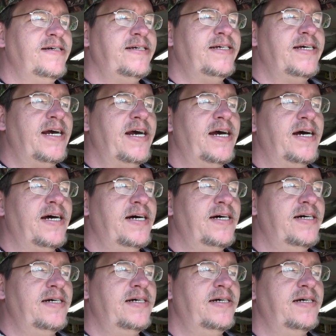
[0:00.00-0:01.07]

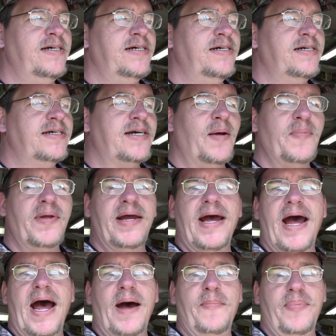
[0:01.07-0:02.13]
yeah, something
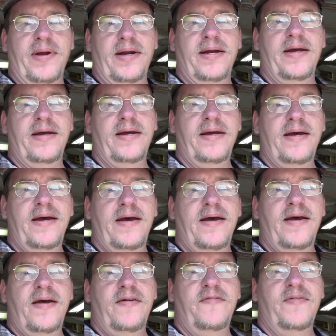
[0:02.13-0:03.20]
happened
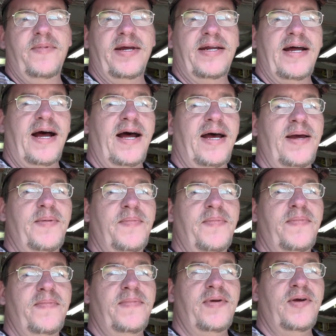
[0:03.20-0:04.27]
from the
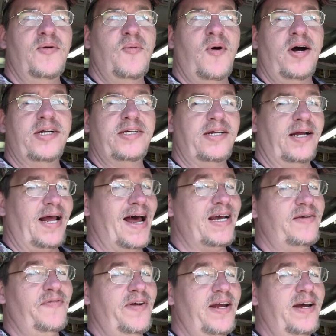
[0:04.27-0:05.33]
time you watched the
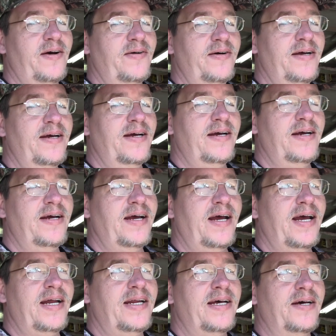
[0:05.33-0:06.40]
last video
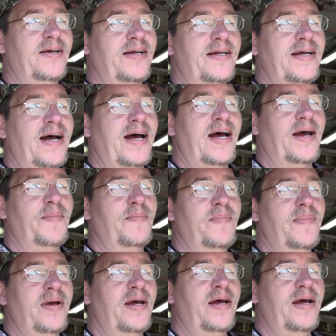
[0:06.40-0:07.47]
until the time
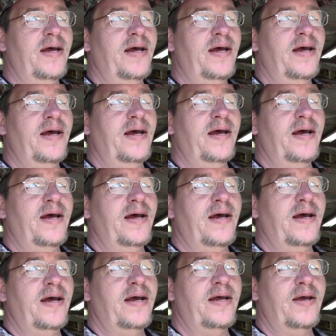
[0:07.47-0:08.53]

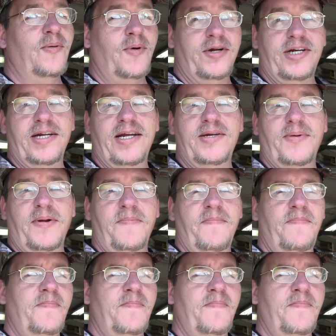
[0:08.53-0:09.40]
you're watching this one.